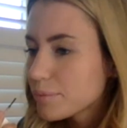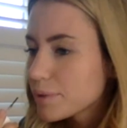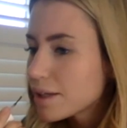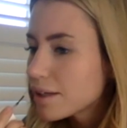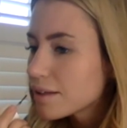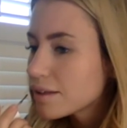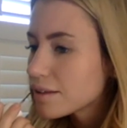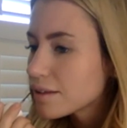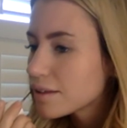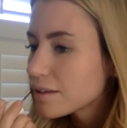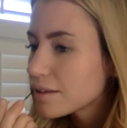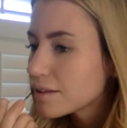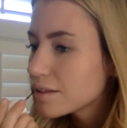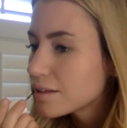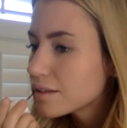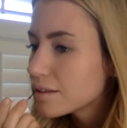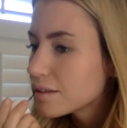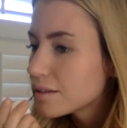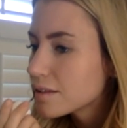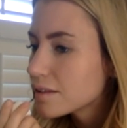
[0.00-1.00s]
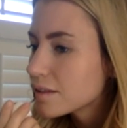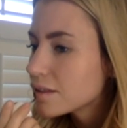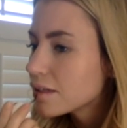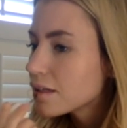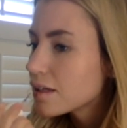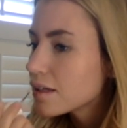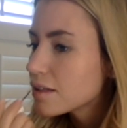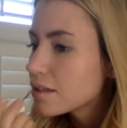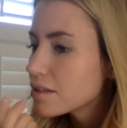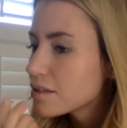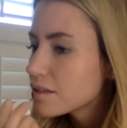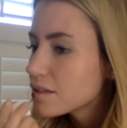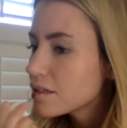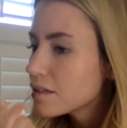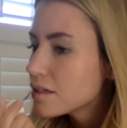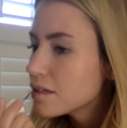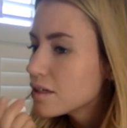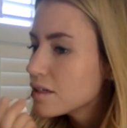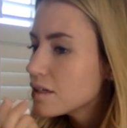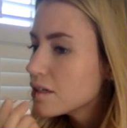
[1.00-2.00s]
But this is just a nice
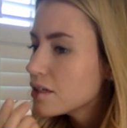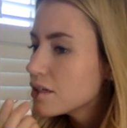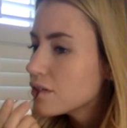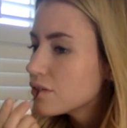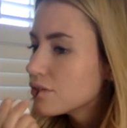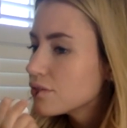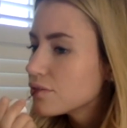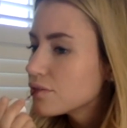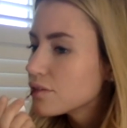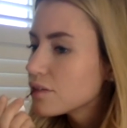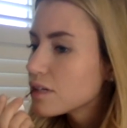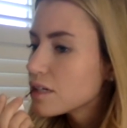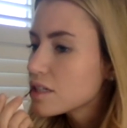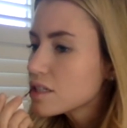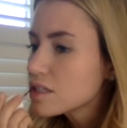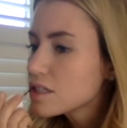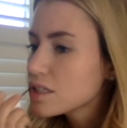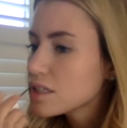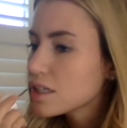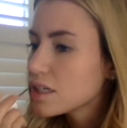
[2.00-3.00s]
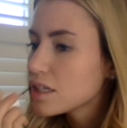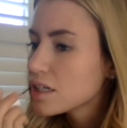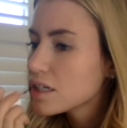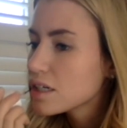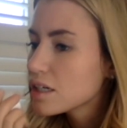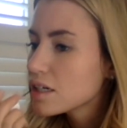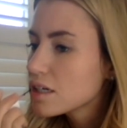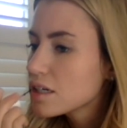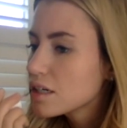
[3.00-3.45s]
flushed look.